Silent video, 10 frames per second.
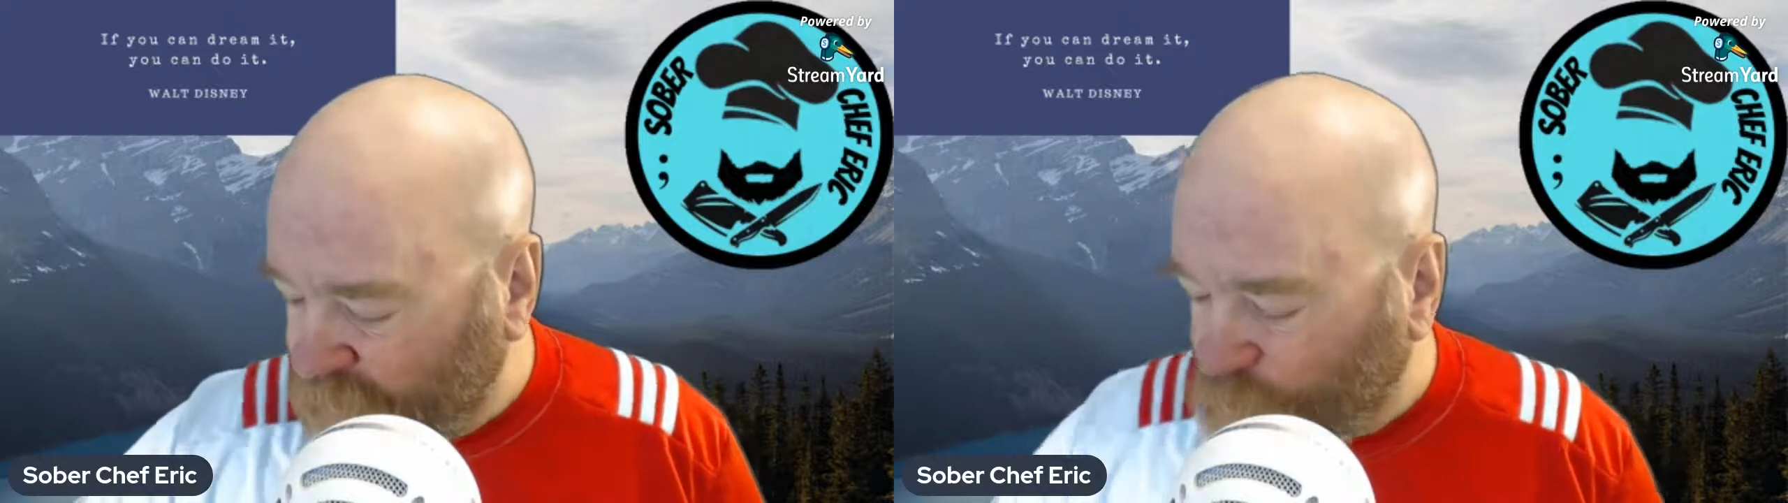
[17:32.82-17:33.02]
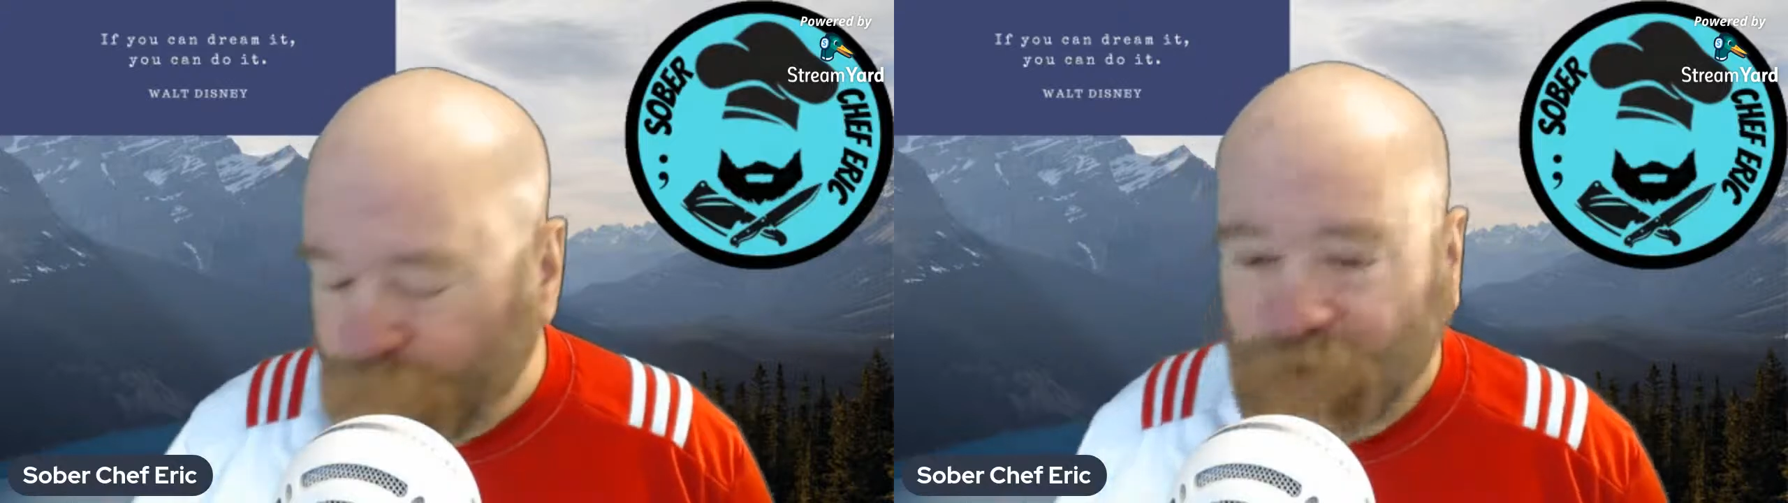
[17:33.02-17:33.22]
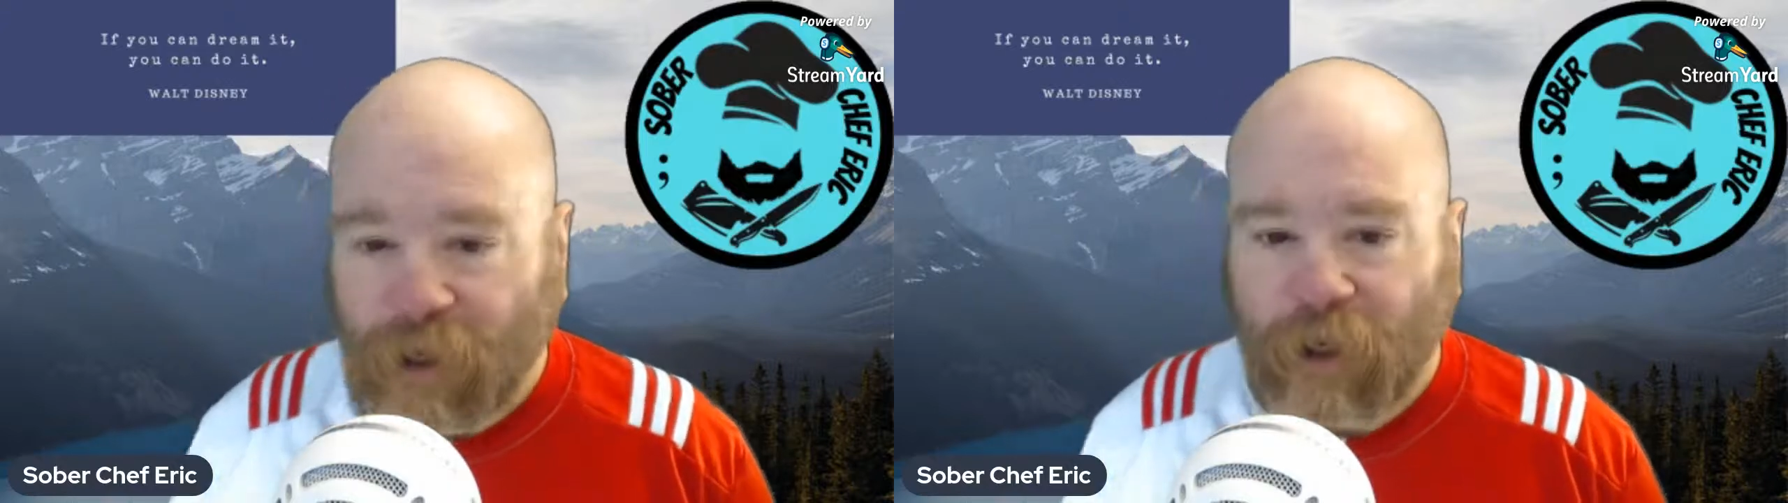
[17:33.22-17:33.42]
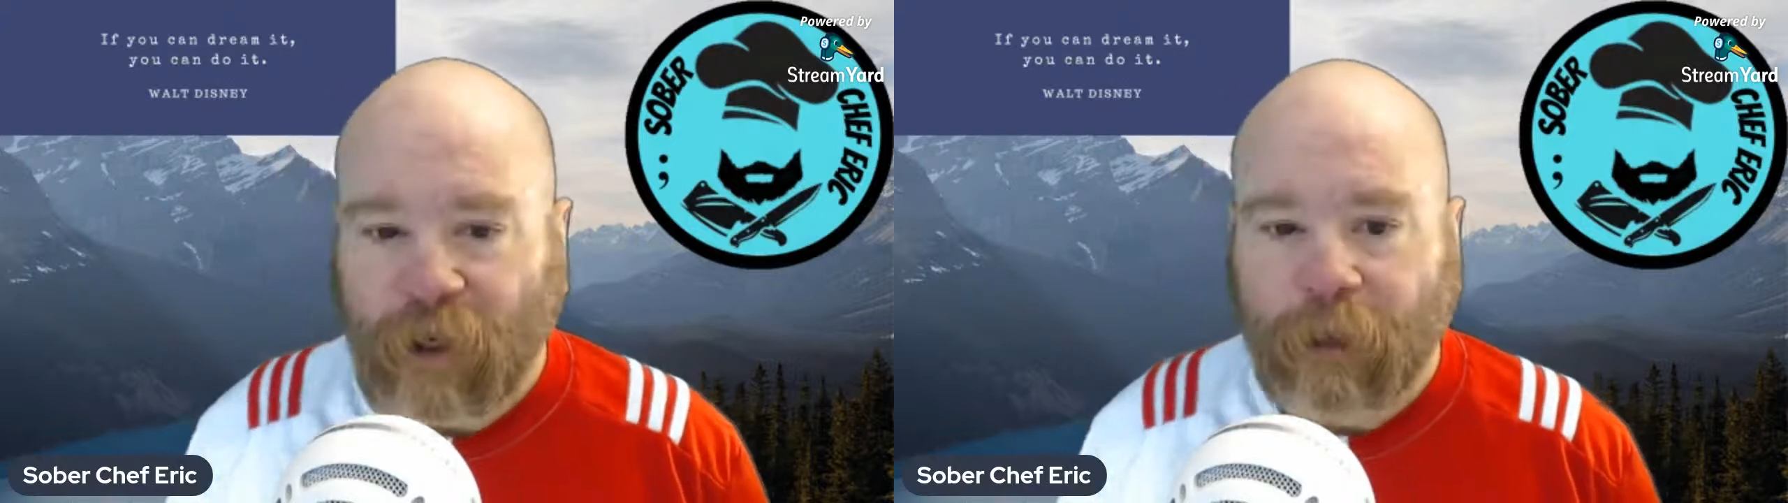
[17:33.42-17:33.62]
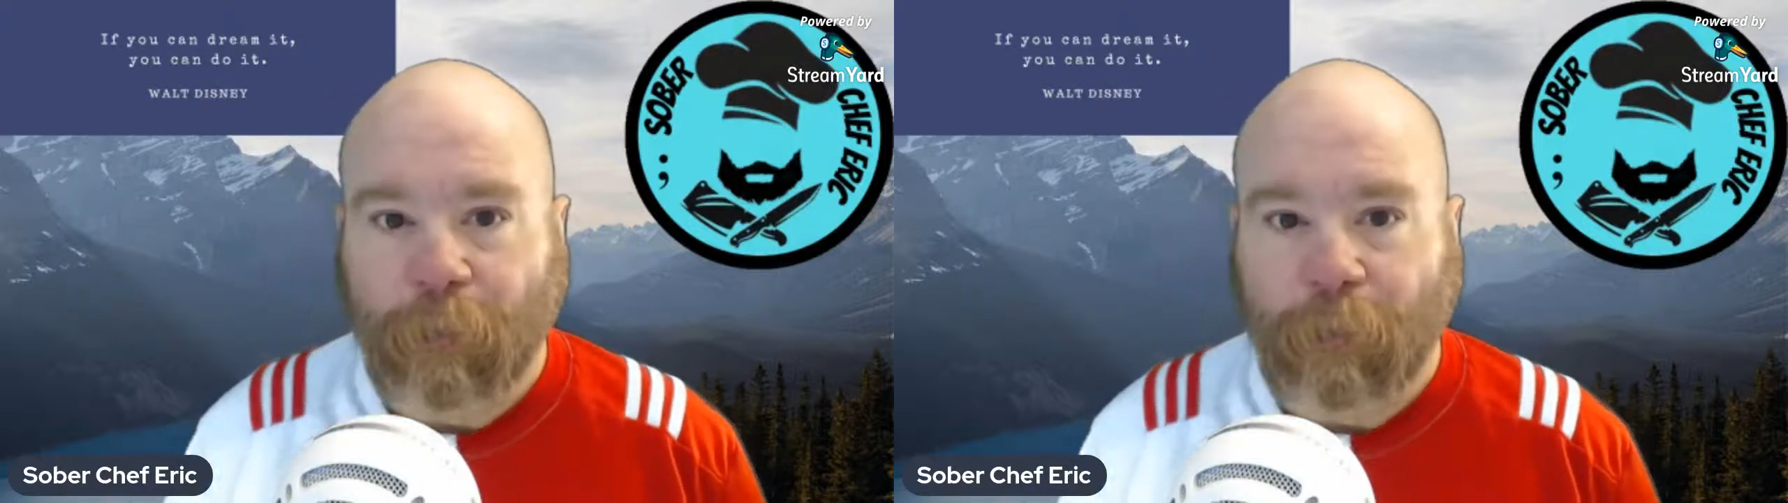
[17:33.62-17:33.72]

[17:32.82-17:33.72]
one thing I like